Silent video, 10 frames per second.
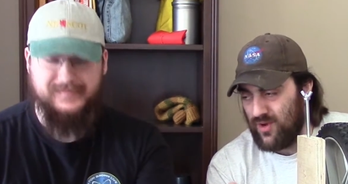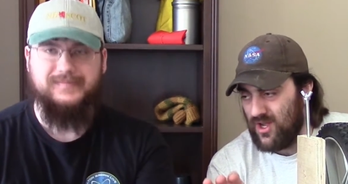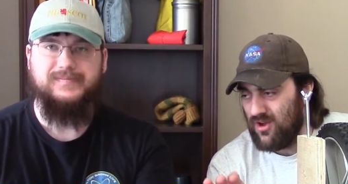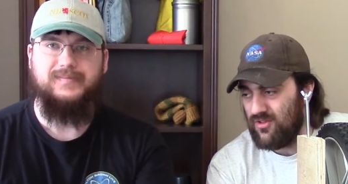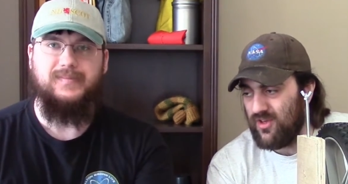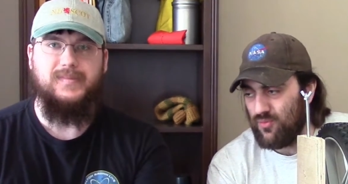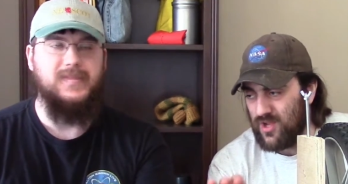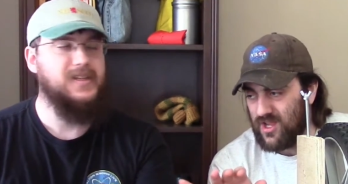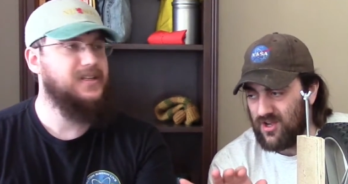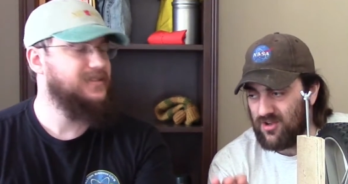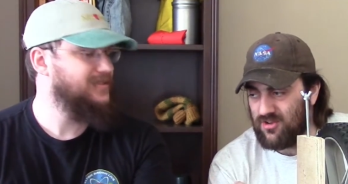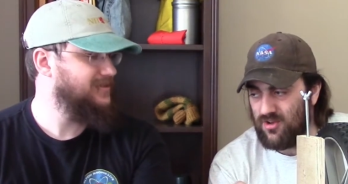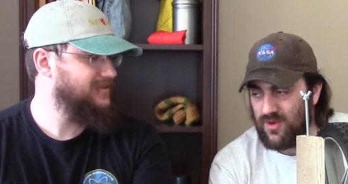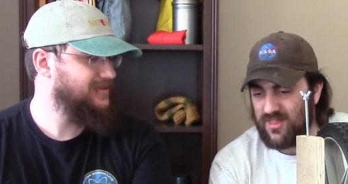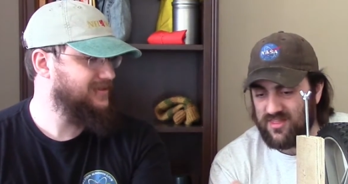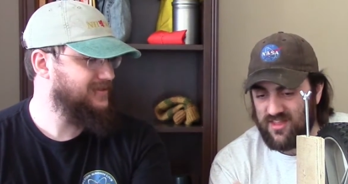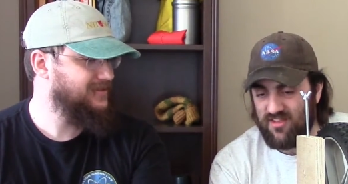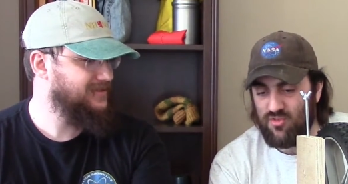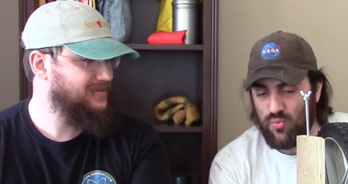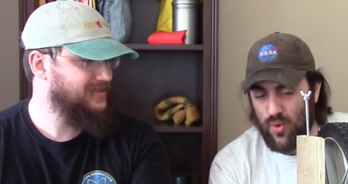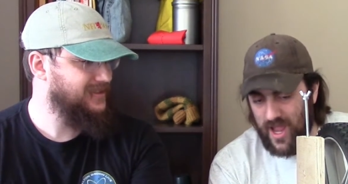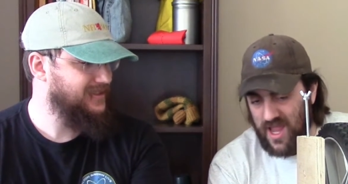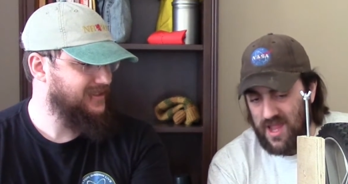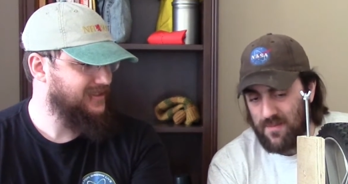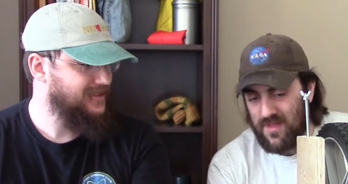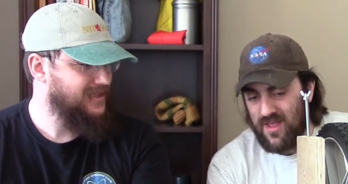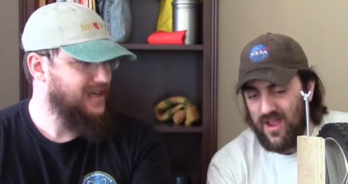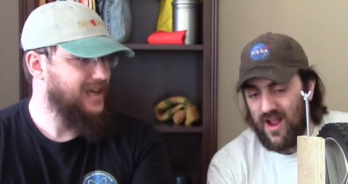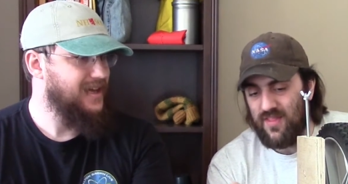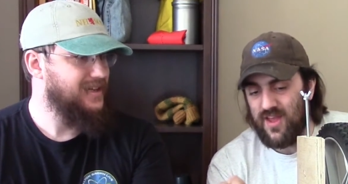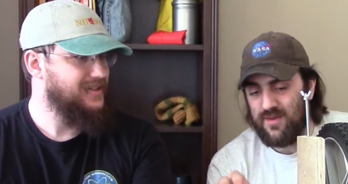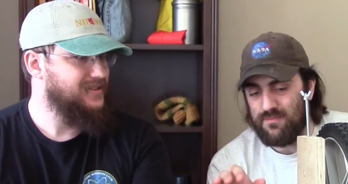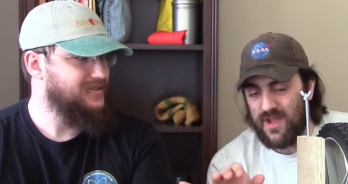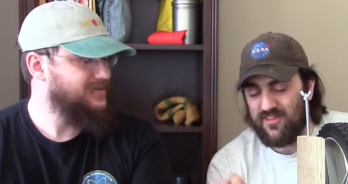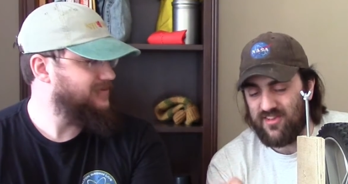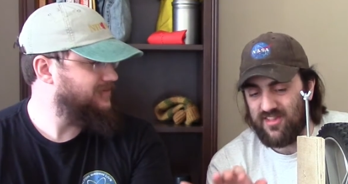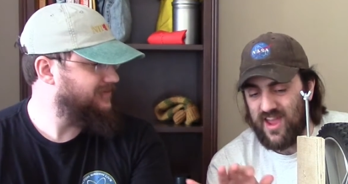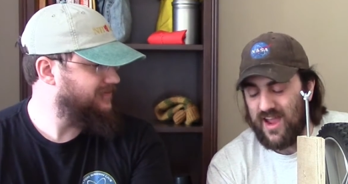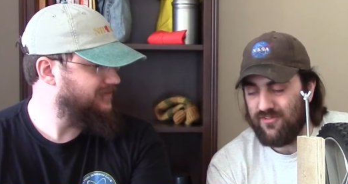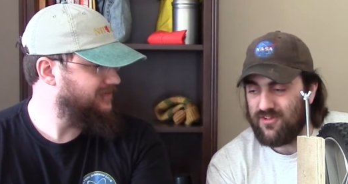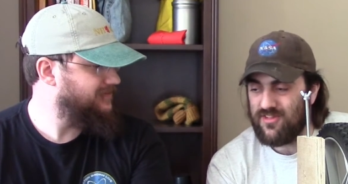Speaker 1: we know that we can do it this way. And then basically after